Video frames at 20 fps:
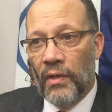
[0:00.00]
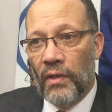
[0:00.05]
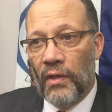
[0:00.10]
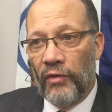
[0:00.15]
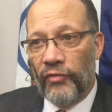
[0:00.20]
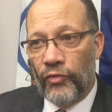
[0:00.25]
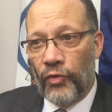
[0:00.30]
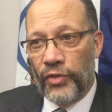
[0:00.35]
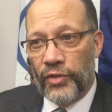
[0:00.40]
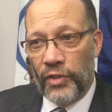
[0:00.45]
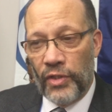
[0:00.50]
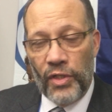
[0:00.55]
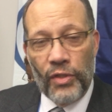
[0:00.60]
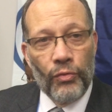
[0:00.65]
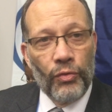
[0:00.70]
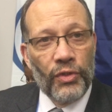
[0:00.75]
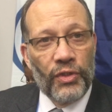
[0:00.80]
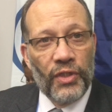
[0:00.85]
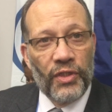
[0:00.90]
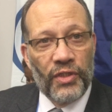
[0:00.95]
Of course, a
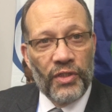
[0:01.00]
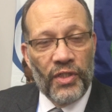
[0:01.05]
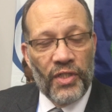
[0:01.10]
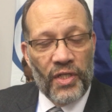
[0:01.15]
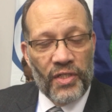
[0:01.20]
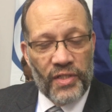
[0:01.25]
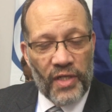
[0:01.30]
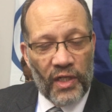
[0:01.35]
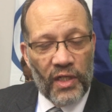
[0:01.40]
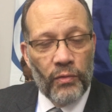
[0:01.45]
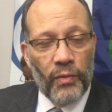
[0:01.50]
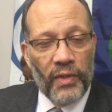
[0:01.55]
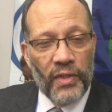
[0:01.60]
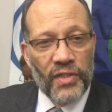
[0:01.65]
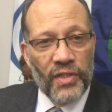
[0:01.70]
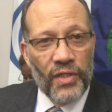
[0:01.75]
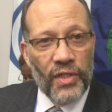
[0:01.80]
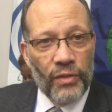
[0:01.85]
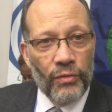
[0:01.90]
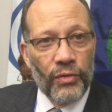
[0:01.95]
negotiation is exactly what
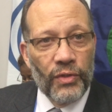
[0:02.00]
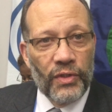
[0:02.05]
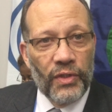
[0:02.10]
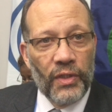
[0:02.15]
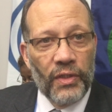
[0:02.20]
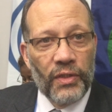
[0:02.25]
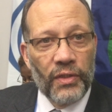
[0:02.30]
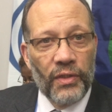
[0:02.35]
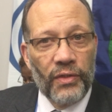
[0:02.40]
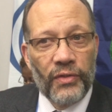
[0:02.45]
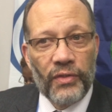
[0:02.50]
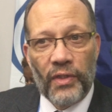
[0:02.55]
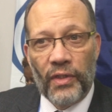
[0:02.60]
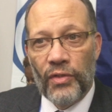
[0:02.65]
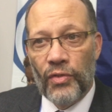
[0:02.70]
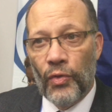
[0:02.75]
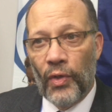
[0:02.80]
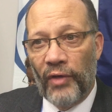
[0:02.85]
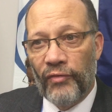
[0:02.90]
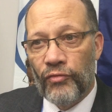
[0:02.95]
is a negotiation,
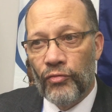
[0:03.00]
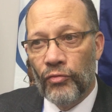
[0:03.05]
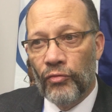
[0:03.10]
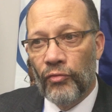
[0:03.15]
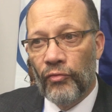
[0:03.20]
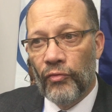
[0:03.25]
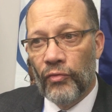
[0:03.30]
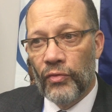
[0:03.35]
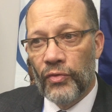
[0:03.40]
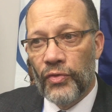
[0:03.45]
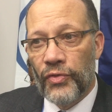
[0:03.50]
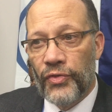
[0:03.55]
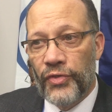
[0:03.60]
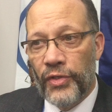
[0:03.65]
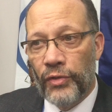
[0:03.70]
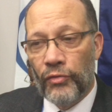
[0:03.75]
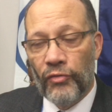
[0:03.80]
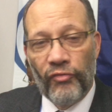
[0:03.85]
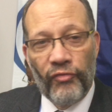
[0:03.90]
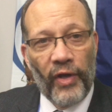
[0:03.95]
and you have to
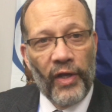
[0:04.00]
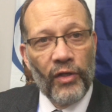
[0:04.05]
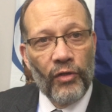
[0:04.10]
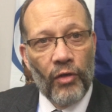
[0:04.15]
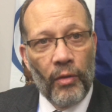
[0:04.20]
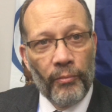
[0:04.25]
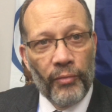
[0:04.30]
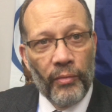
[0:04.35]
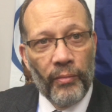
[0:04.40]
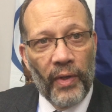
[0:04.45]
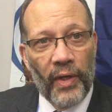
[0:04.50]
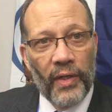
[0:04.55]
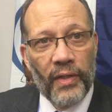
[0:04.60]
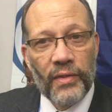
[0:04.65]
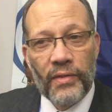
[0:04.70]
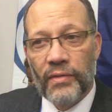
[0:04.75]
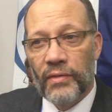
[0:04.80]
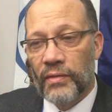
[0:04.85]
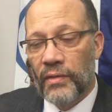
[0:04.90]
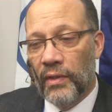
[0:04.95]
seek to find
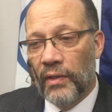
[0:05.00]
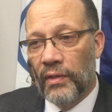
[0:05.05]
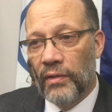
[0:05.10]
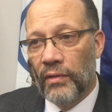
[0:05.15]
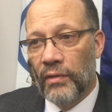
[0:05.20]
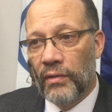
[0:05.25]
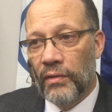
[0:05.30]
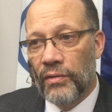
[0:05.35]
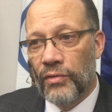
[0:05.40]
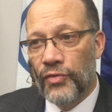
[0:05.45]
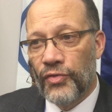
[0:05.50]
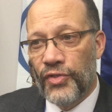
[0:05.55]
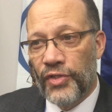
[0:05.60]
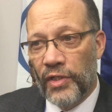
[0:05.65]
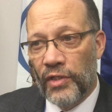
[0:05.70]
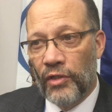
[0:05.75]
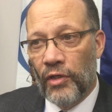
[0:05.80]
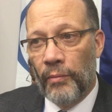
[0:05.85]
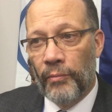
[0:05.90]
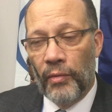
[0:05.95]
compromise. We're
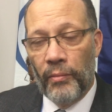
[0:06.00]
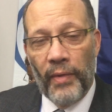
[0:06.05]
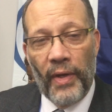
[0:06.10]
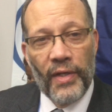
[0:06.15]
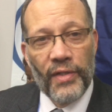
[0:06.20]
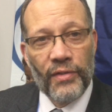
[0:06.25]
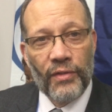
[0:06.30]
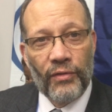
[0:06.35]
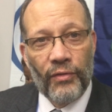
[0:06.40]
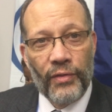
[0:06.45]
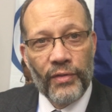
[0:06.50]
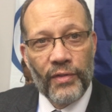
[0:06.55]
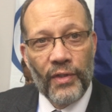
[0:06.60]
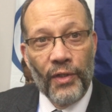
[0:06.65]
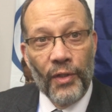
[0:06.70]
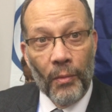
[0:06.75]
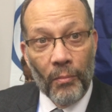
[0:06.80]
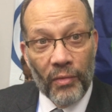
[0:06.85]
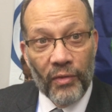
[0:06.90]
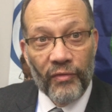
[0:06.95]
seeking compromise across a
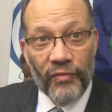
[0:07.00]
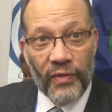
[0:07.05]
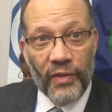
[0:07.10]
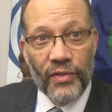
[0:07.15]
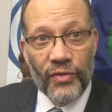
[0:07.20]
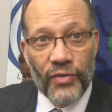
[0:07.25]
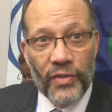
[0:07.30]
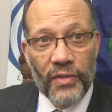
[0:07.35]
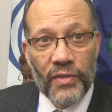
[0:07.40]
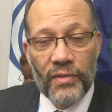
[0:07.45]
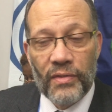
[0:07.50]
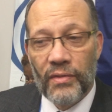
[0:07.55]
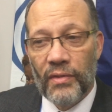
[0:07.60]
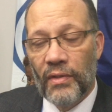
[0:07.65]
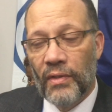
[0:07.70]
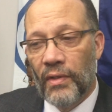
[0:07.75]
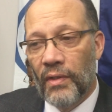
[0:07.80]
number of countries.